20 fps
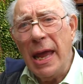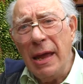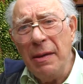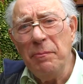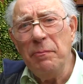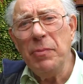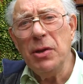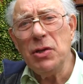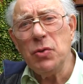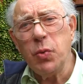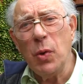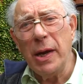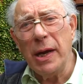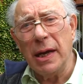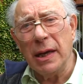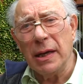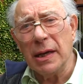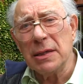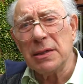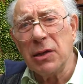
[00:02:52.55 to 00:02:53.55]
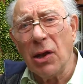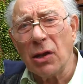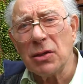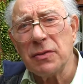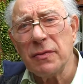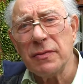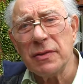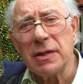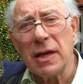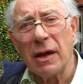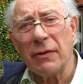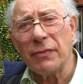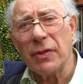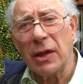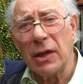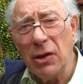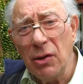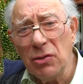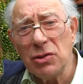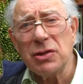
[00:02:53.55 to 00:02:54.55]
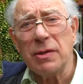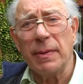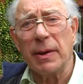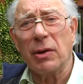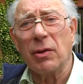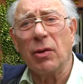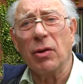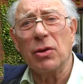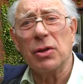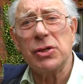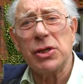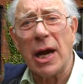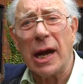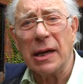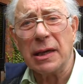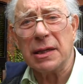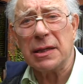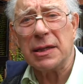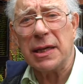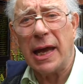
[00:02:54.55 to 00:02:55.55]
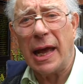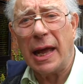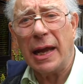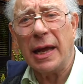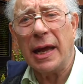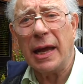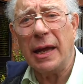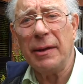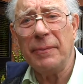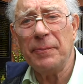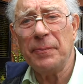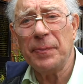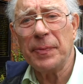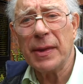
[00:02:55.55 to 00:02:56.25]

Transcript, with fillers: In between is lots of stuff that used to be called junk DNA,